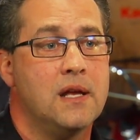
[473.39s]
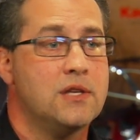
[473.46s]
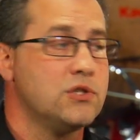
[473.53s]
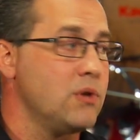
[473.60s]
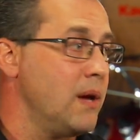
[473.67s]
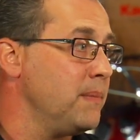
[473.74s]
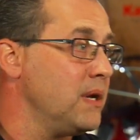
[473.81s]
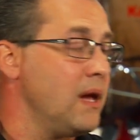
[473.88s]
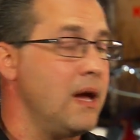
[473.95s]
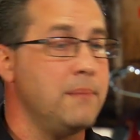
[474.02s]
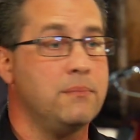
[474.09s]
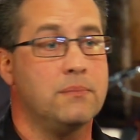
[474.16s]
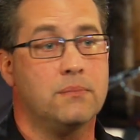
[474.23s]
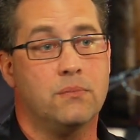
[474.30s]
So I'm, gonna,
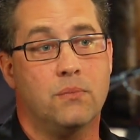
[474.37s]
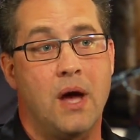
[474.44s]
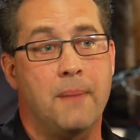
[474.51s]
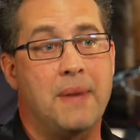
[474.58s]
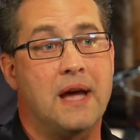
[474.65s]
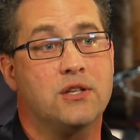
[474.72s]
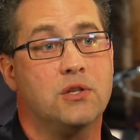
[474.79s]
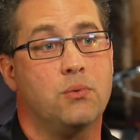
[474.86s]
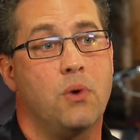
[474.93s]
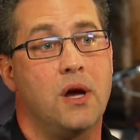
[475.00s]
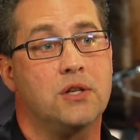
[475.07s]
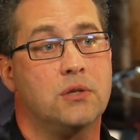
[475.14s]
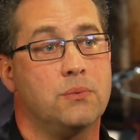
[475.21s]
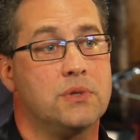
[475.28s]
I'm, I'm actually
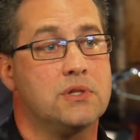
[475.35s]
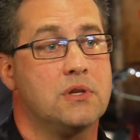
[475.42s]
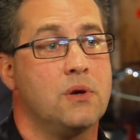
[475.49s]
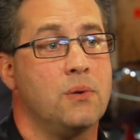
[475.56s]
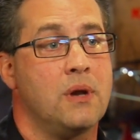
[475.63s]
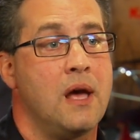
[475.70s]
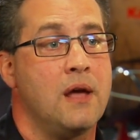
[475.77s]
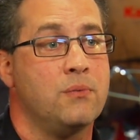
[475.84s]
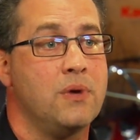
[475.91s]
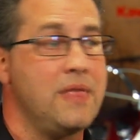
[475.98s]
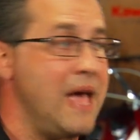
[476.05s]
watching what's going on